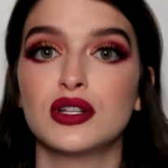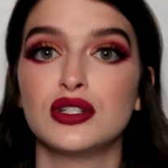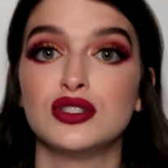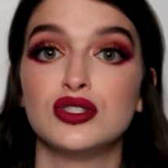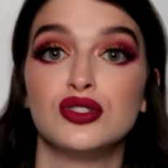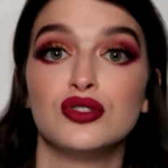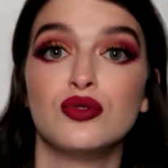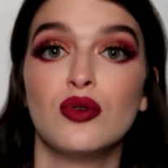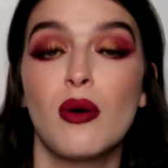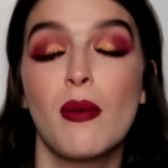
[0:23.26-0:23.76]
want
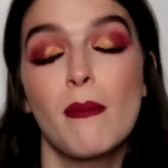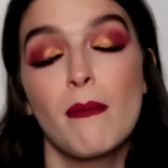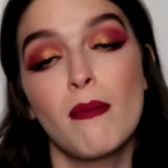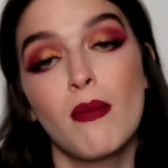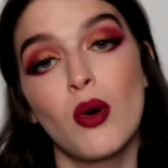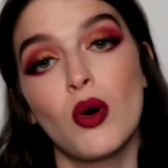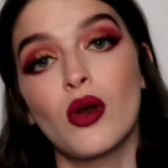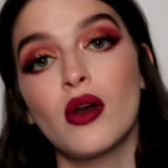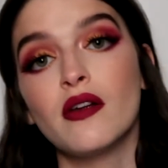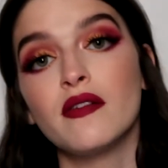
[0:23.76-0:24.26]
to do
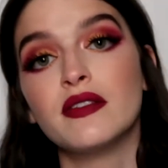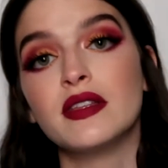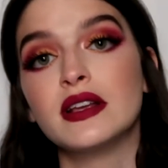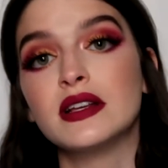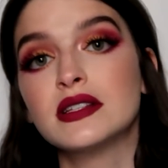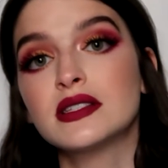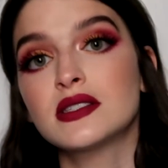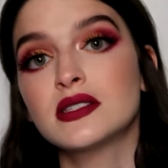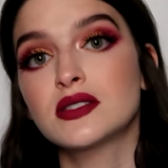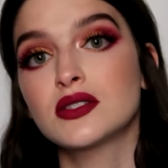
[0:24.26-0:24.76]
more of
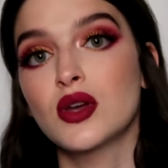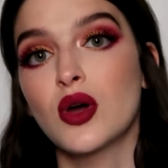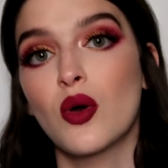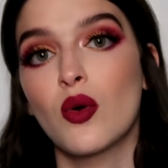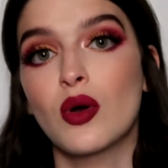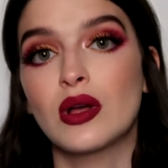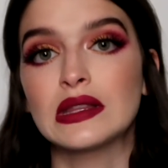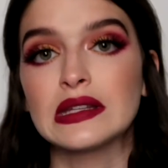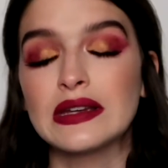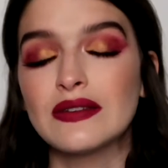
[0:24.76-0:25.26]
these,
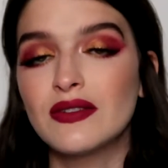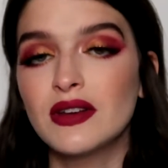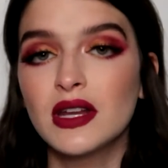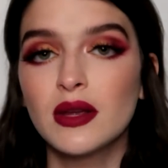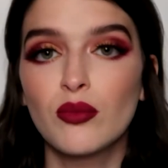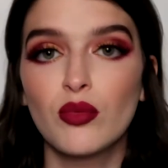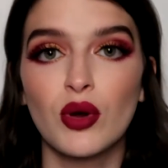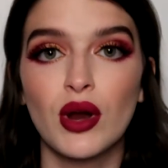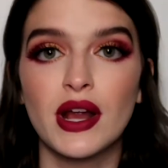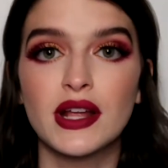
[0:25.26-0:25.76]
so leave
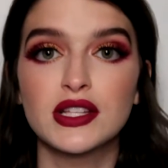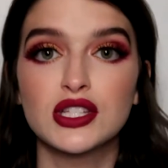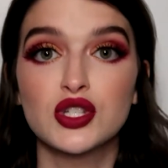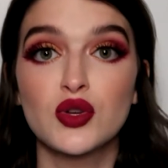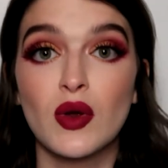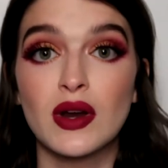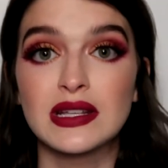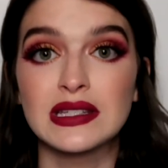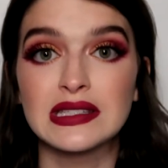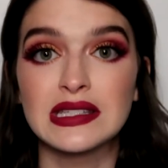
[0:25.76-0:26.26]
any brands
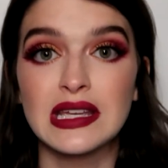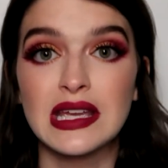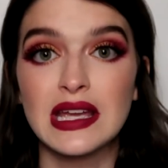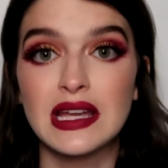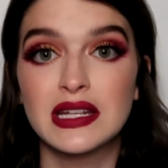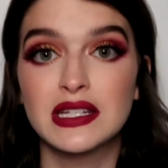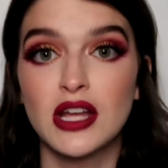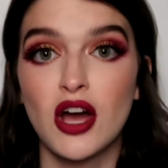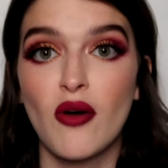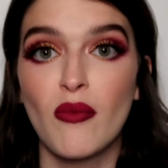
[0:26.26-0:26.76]
you want to
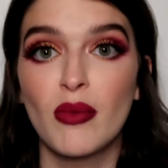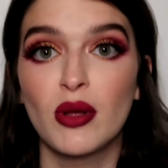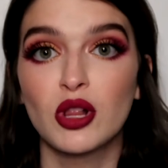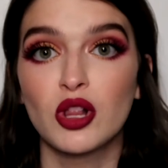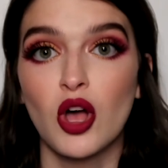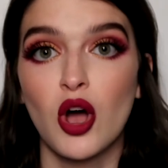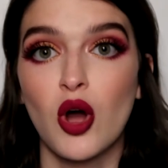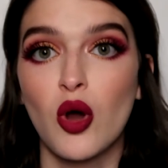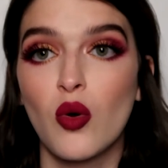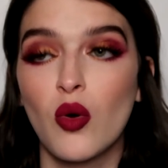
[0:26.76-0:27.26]
see down
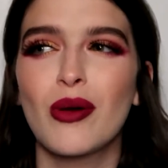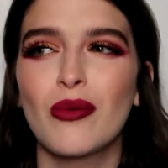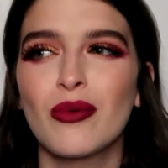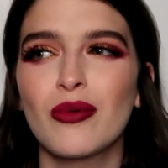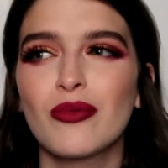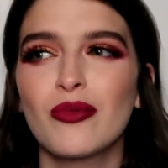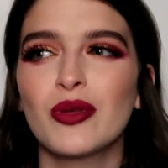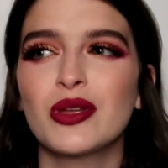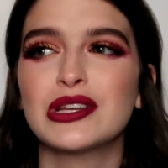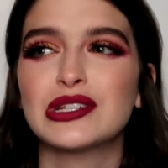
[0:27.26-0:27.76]
below.
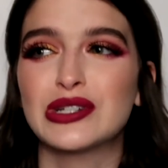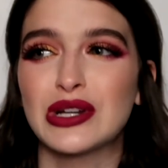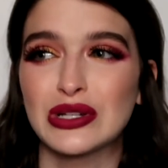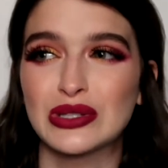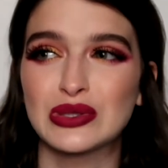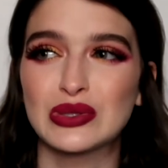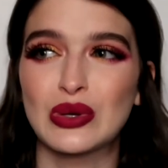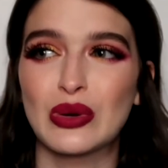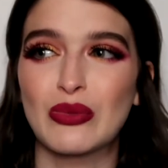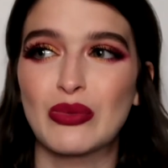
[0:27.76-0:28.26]
Probably
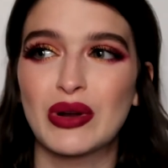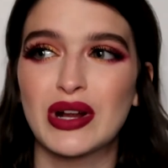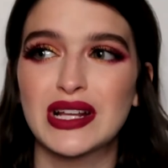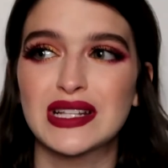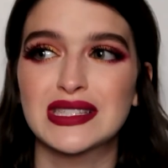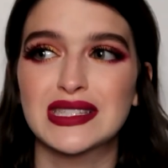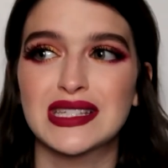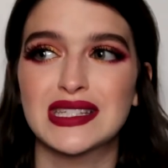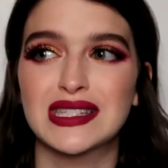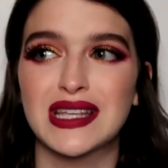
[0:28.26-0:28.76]
drugstore
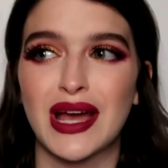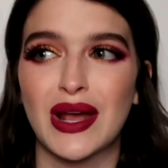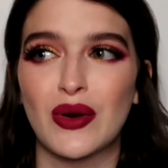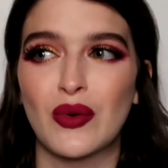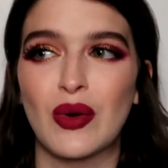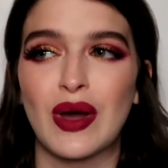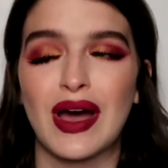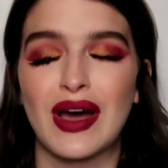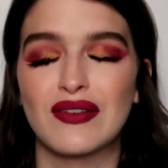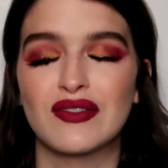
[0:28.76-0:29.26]
brands because I
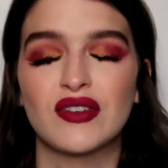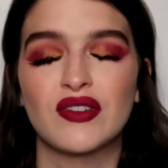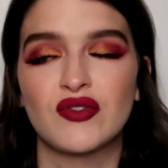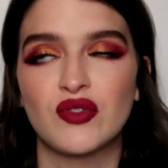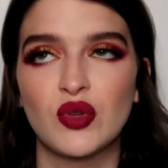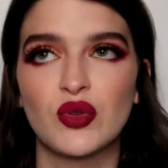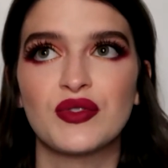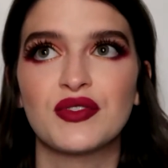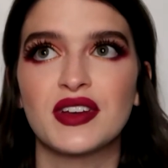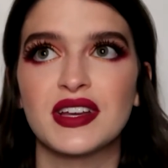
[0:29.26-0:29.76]
don't have a
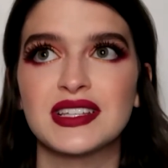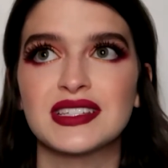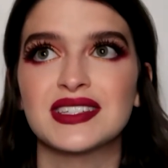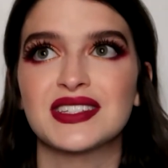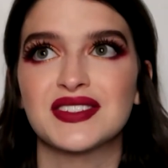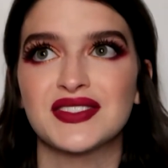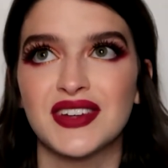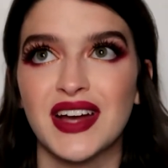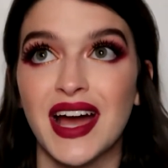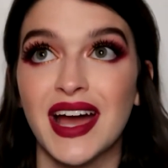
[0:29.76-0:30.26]
full face
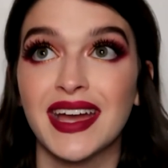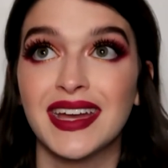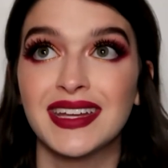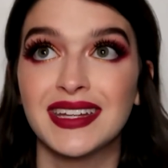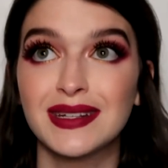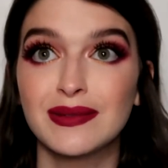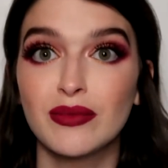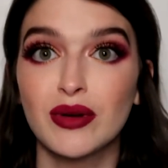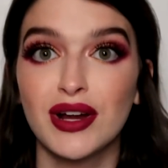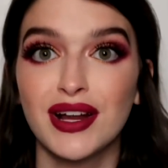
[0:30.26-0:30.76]
of
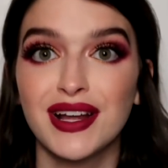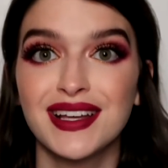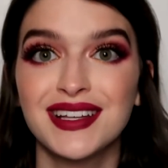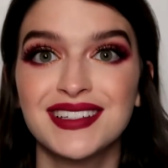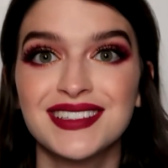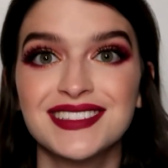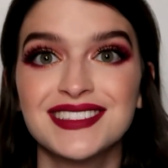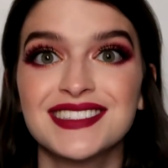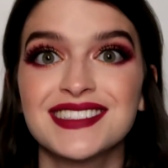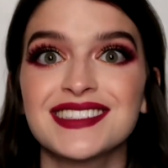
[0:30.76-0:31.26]
high-end brands.
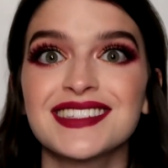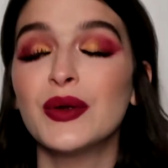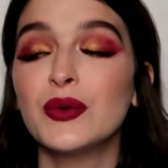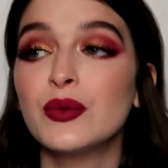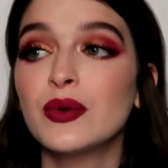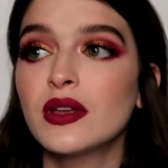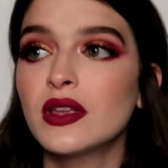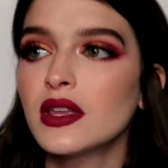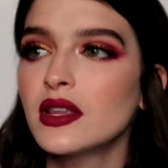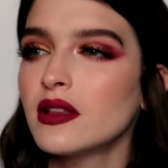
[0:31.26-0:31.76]
I
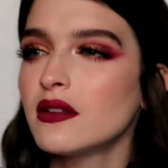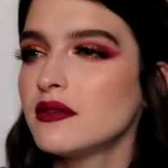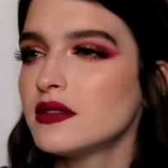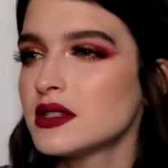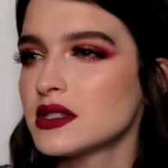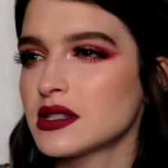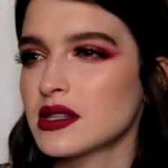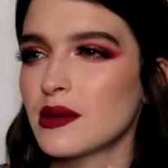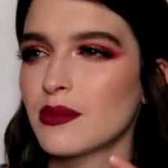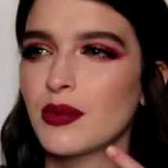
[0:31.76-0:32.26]
really love
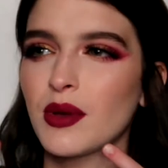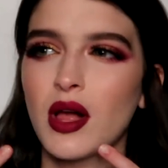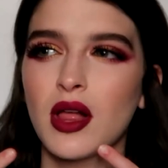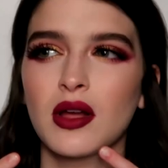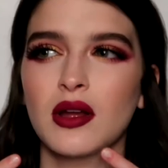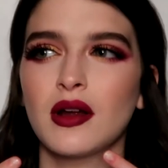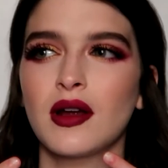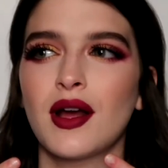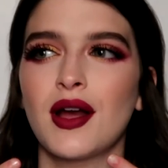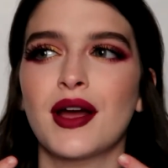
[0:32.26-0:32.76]
this lip
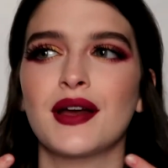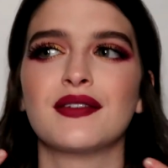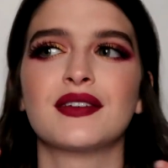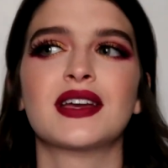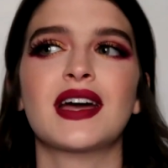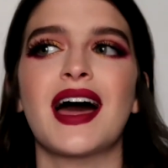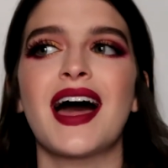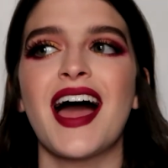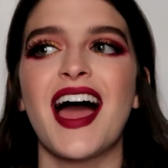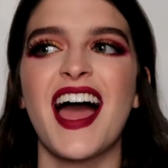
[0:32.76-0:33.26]
color. I
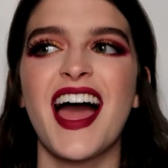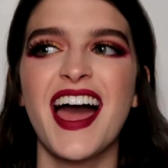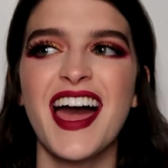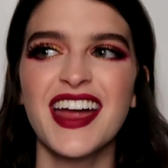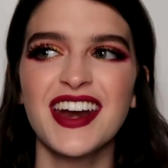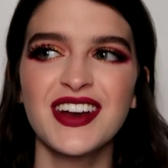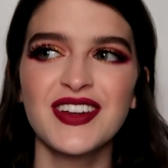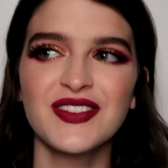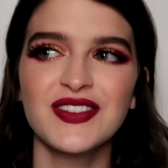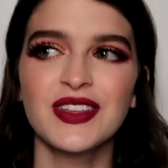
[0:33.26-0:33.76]

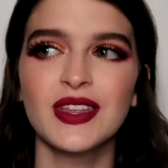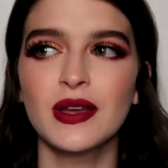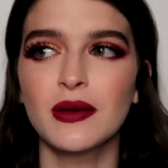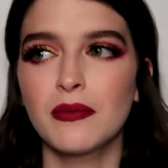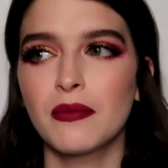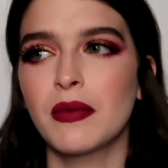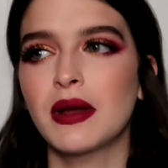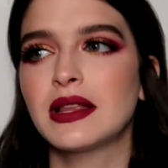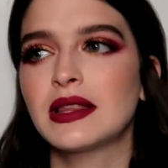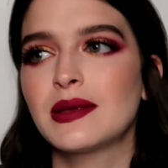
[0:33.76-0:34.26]
kind of feel
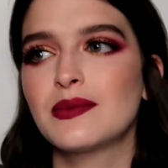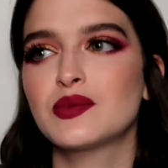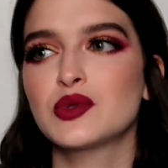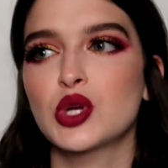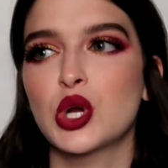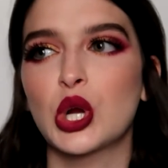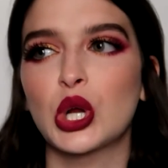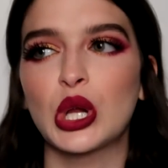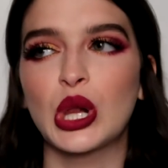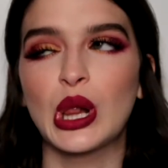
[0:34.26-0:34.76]
like my lips
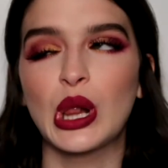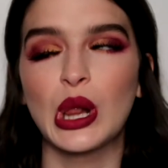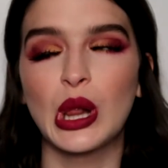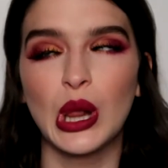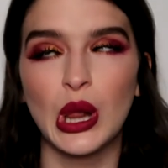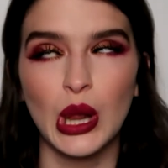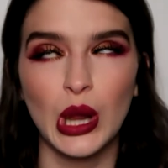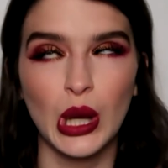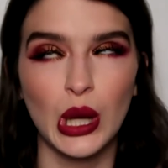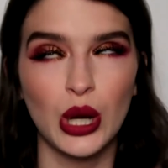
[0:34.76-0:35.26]
are a
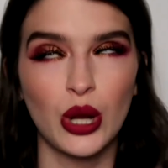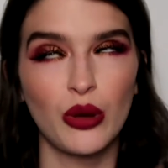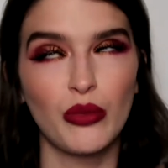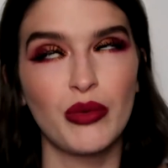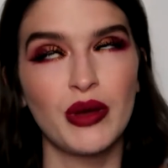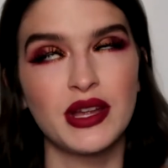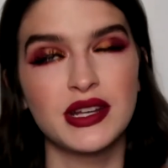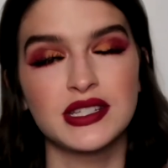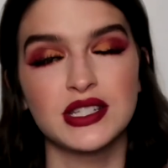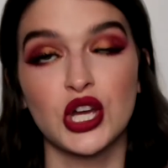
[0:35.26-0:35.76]
little
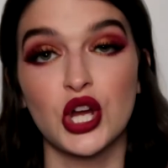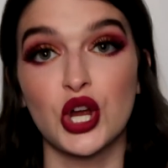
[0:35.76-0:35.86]
bit